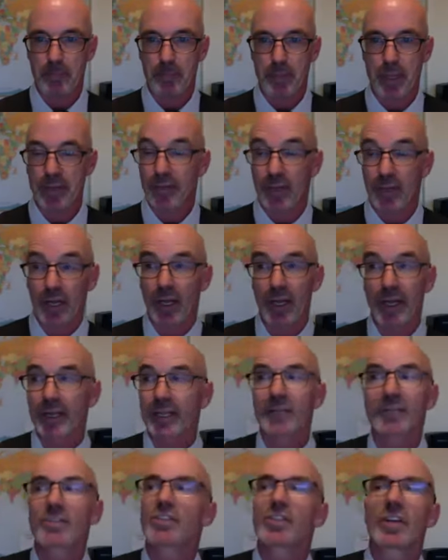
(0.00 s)
And the client
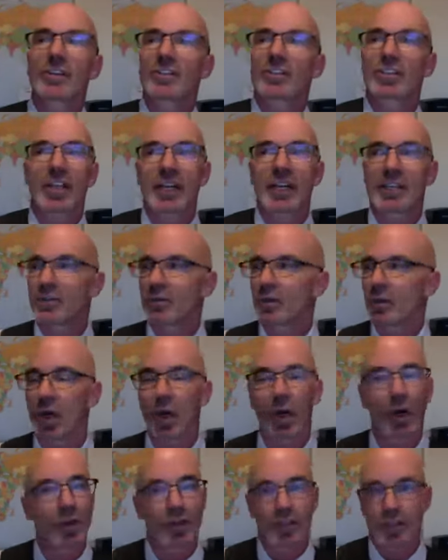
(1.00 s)
can set, schedule
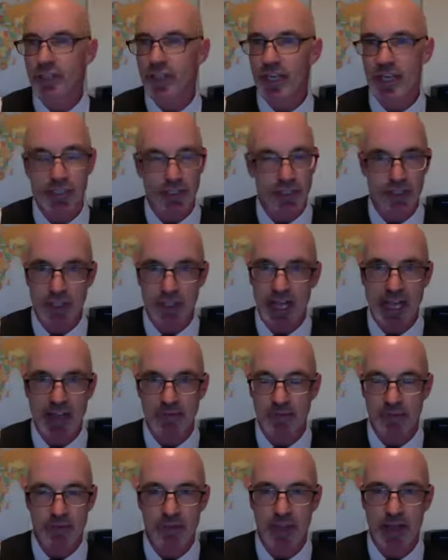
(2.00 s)
all their sessions
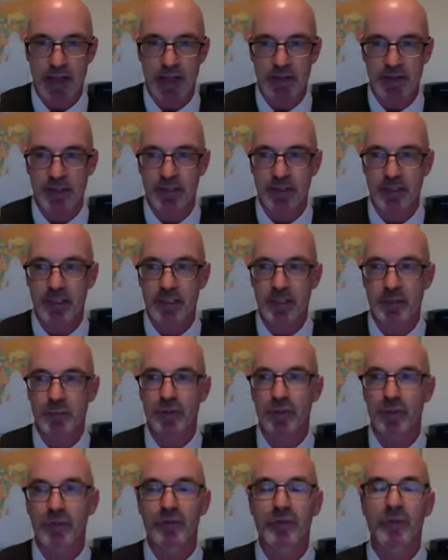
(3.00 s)
after that.
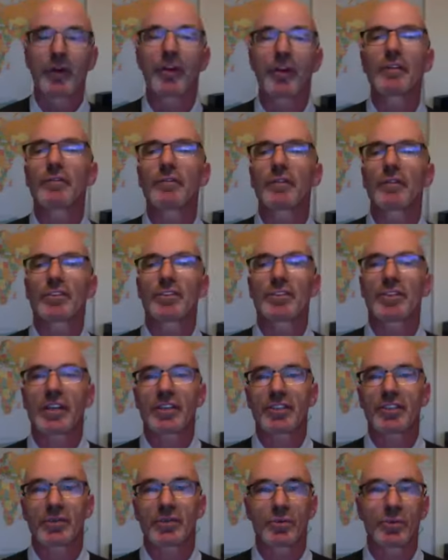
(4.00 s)
But the very first
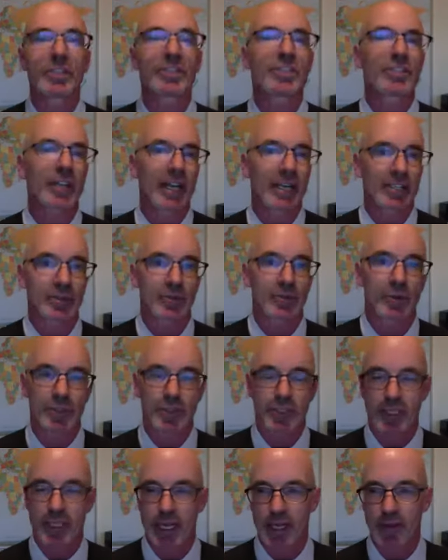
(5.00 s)
session we schedule
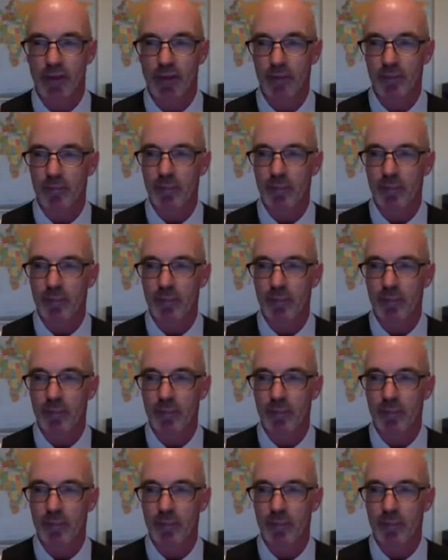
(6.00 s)
together.